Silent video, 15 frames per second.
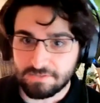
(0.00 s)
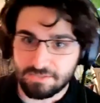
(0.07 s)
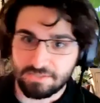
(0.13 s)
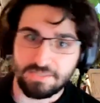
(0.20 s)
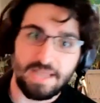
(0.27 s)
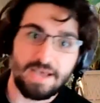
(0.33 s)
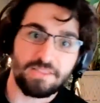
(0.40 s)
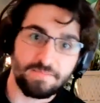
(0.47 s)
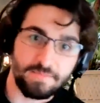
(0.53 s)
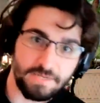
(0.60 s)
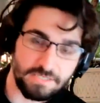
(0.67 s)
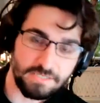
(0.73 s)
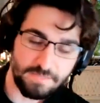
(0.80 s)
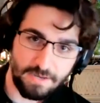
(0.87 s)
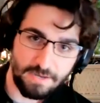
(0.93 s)
So now the
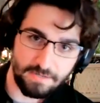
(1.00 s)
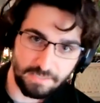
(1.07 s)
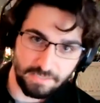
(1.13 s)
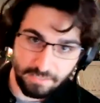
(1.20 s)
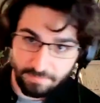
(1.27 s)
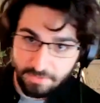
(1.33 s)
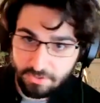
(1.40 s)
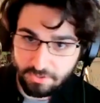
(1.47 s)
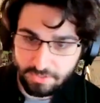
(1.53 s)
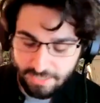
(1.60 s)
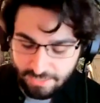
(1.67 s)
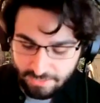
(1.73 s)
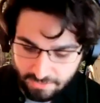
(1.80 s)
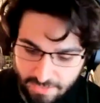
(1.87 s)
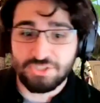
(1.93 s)
municipality right.
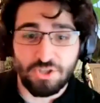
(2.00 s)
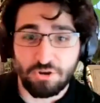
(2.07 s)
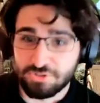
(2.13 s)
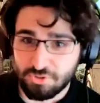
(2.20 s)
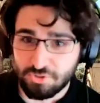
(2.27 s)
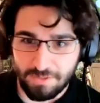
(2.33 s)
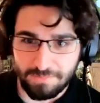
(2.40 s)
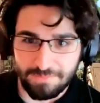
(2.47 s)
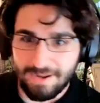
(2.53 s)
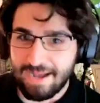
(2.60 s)
communicate a snowstorm.